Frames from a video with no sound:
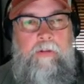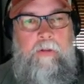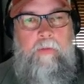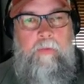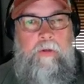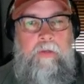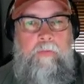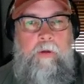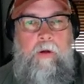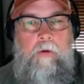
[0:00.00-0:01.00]
you can
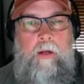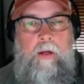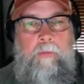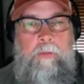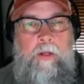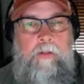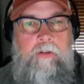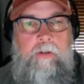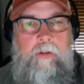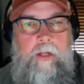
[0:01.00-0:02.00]
reprogram buttons
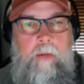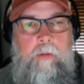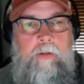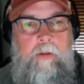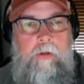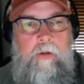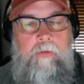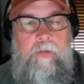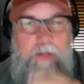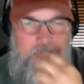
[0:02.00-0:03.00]
on your cameras to do
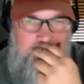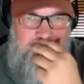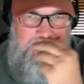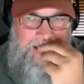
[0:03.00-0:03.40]
different things.